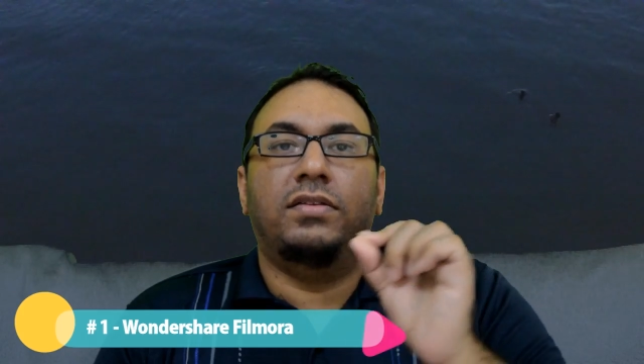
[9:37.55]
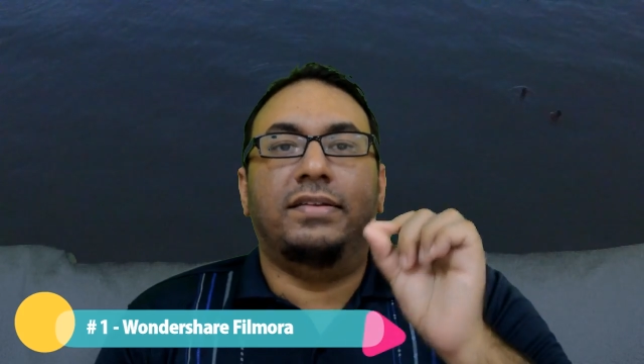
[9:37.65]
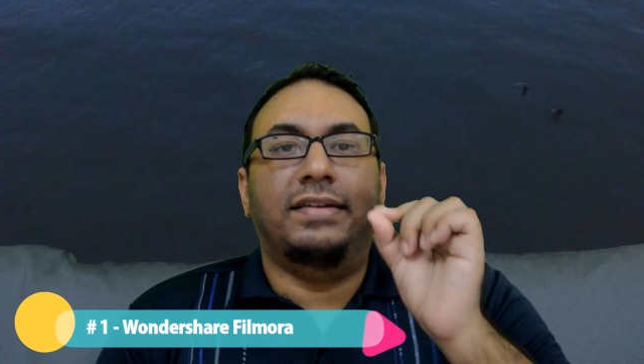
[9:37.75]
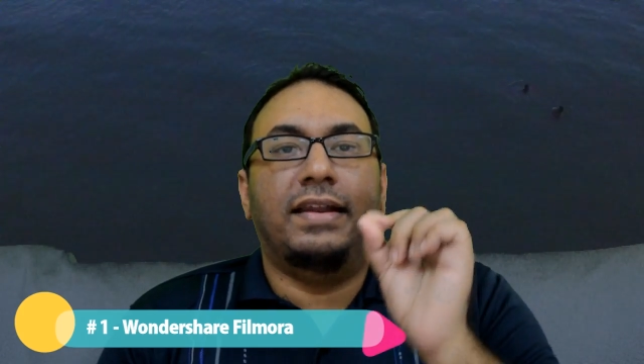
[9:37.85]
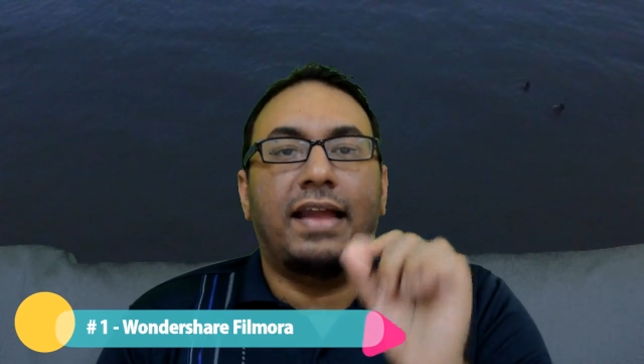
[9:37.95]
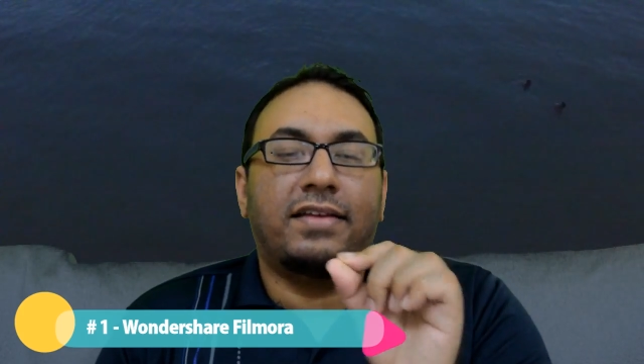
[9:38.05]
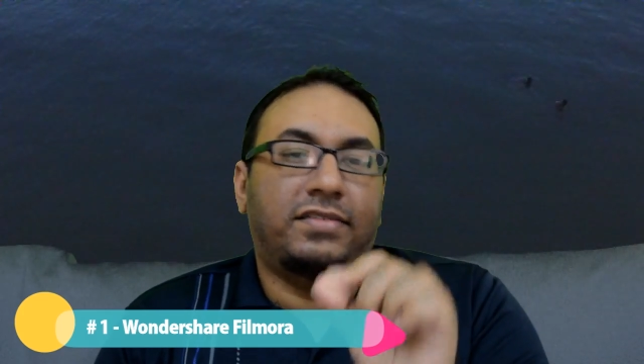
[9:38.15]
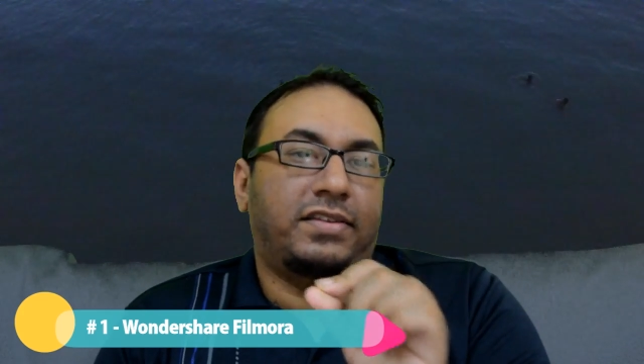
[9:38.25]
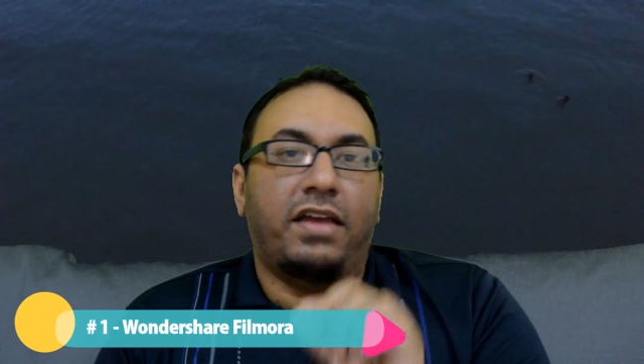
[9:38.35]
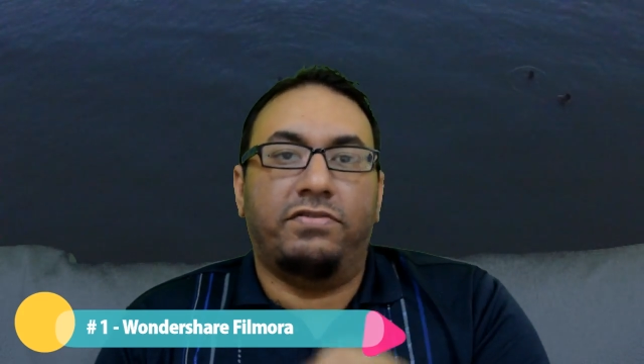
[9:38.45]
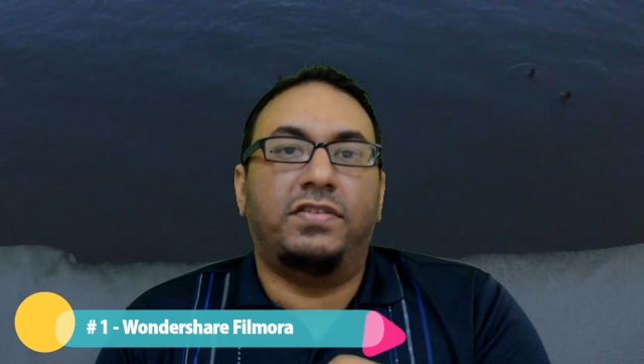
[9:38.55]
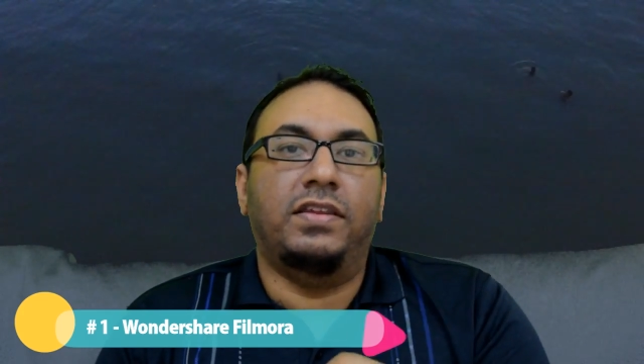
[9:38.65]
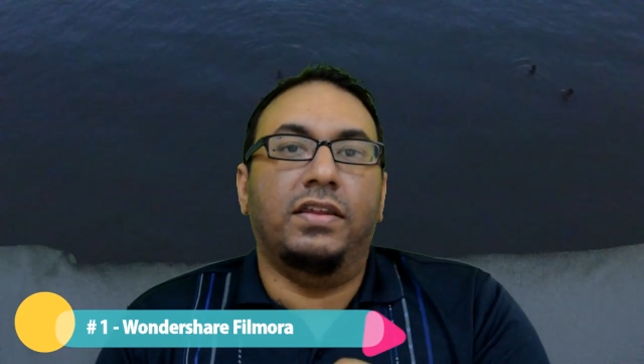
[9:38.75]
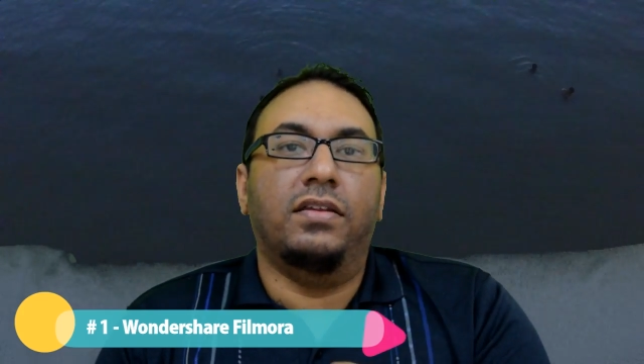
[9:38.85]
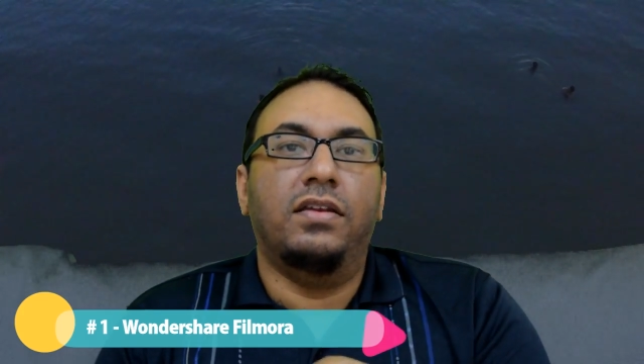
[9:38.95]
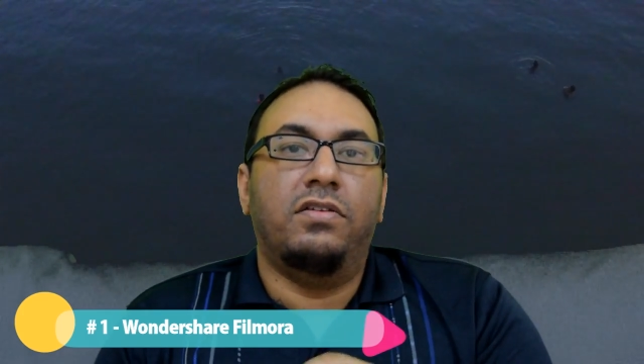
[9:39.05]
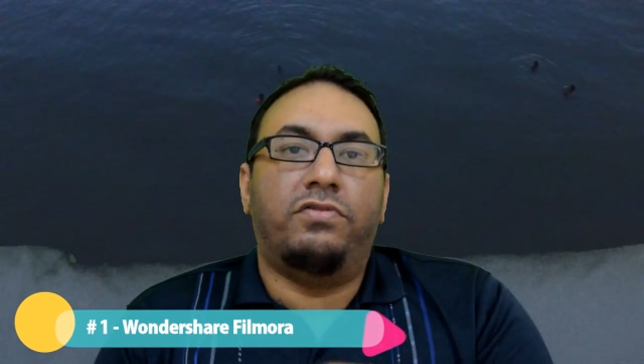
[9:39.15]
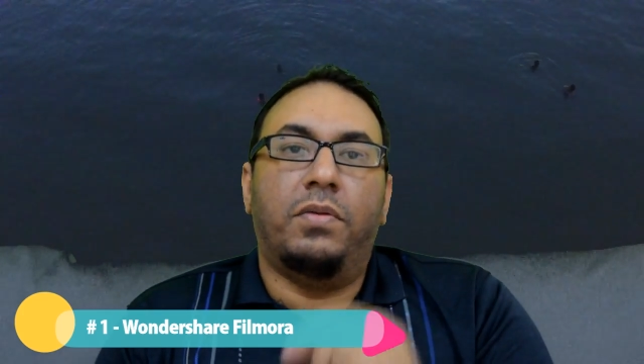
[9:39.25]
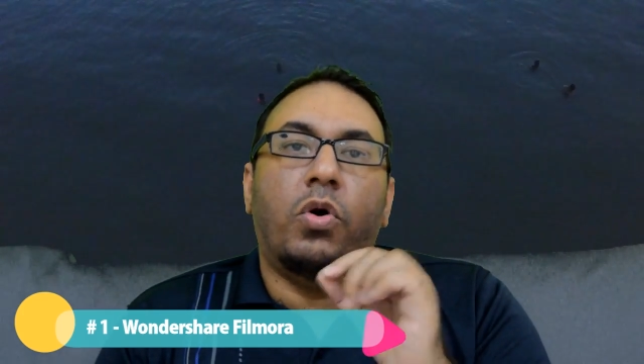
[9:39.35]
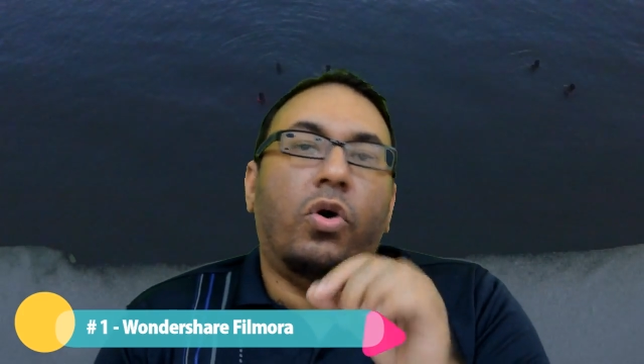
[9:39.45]
to the lags that I have seen
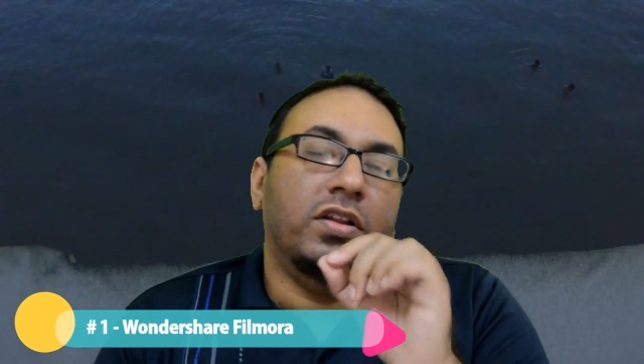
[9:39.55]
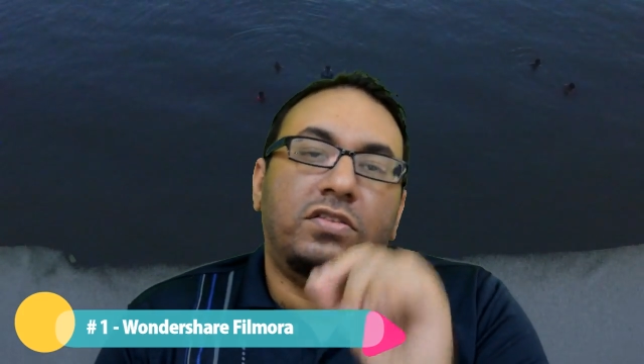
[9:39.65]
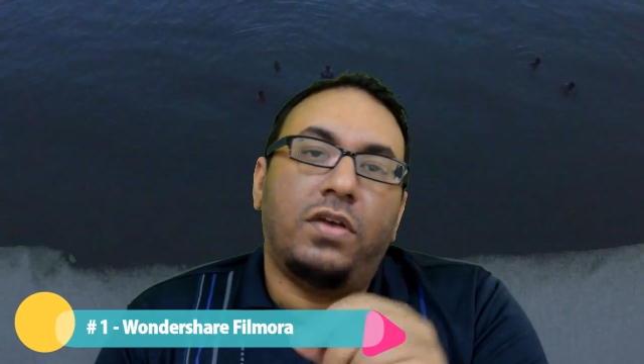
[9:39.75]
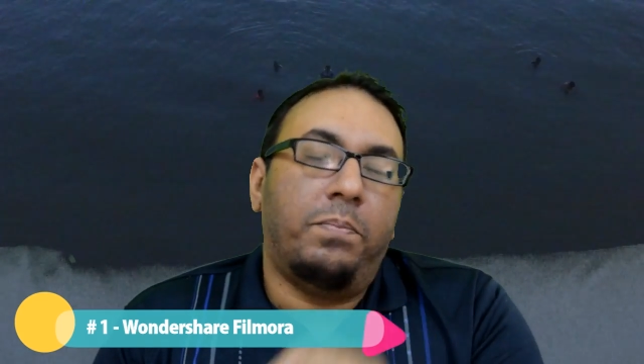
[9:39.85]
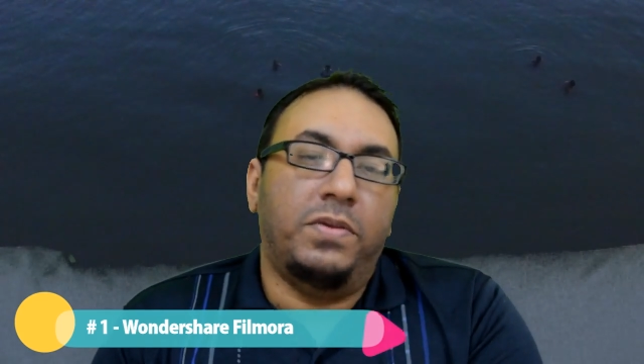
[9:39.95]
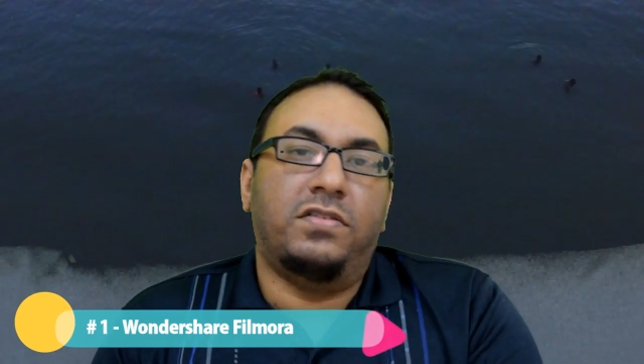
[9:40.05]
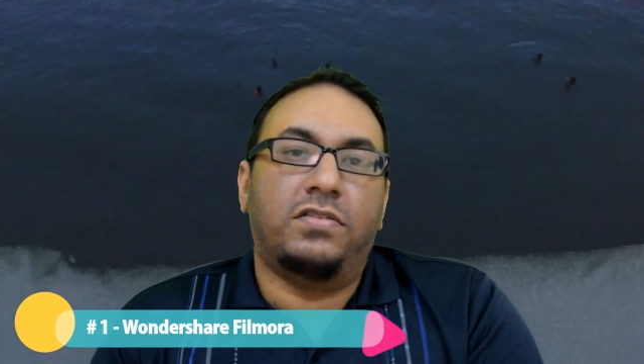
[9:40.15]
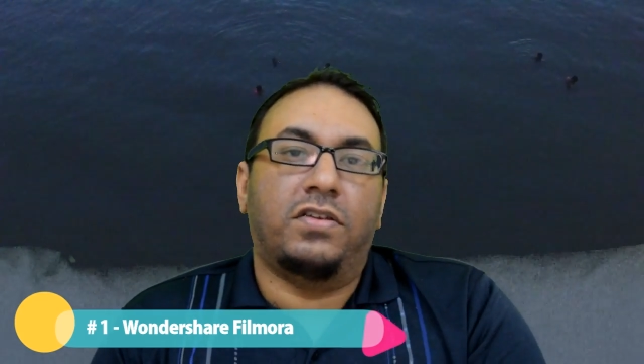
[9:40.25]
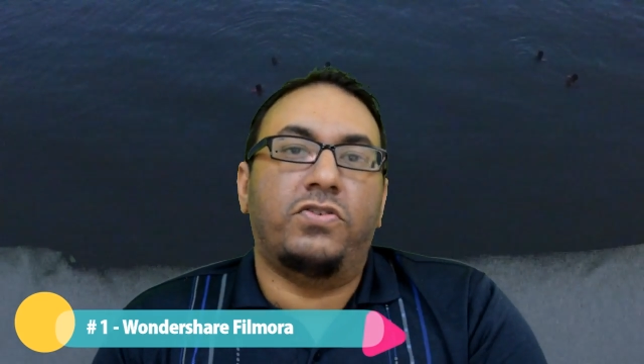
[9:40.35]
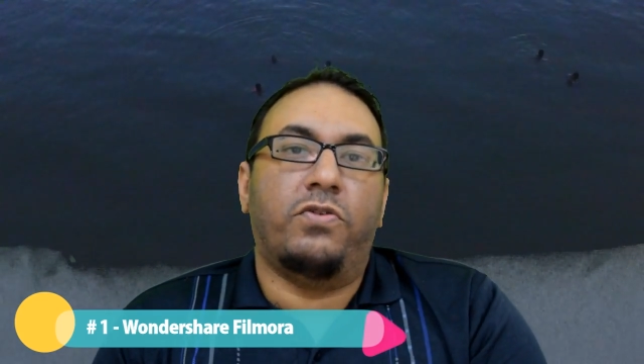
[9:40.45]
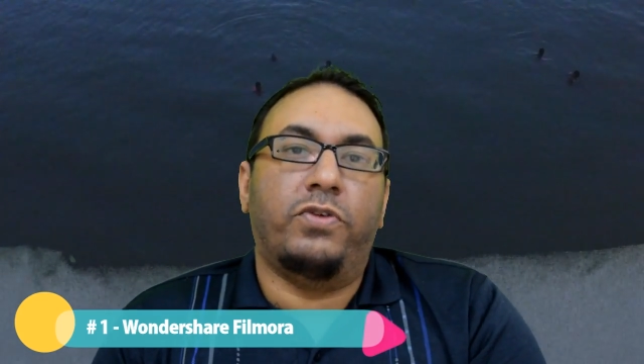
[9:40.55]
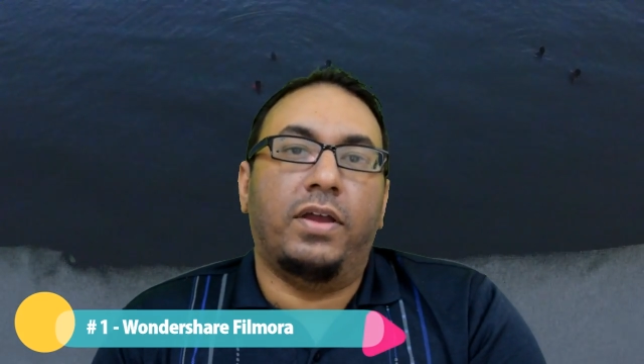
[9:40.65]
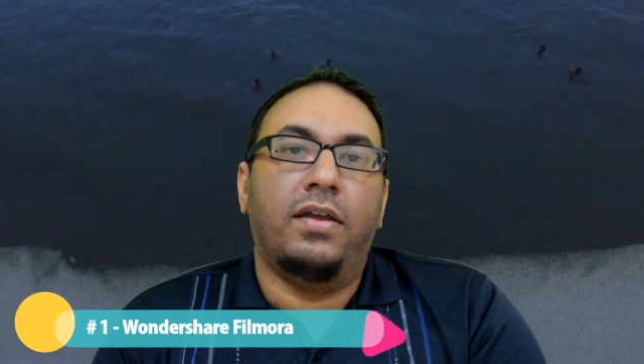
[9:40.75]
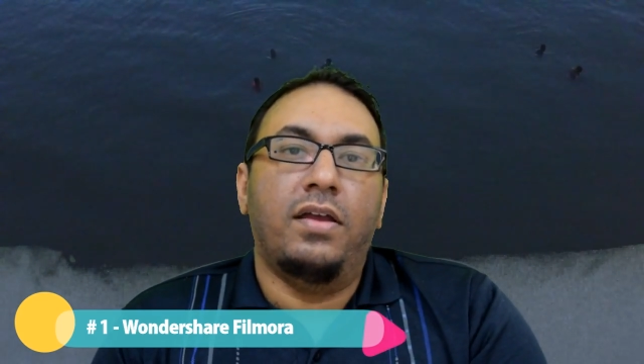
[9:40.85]
from all the top pieces of software.